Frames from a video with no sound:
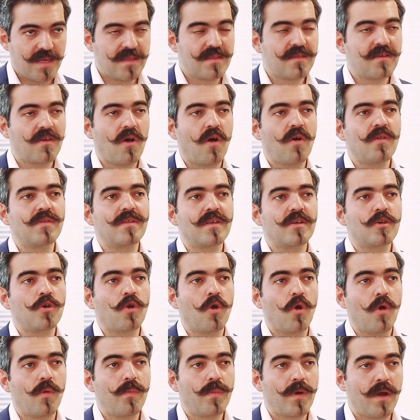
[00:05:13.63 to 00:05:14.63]
It's called the
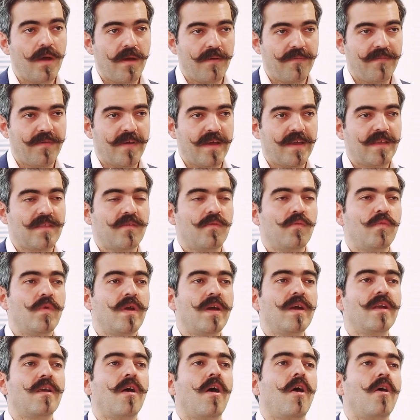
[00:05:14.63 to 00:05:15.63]
cobra effect,
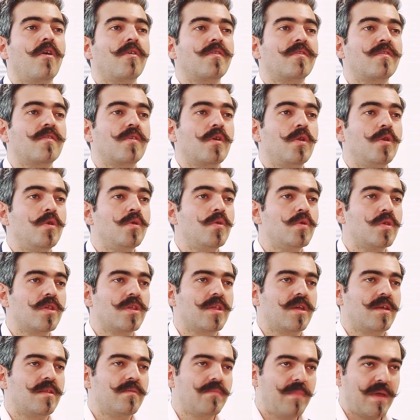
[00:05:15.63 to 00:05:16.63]
where our
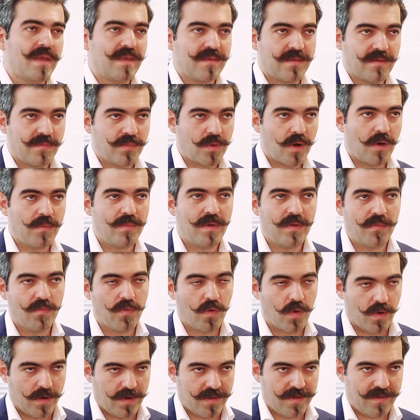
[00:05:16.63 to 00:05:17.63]
solution makes the problem
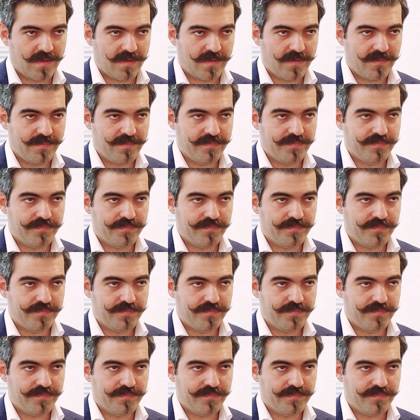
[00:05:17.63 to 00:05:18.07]
worse.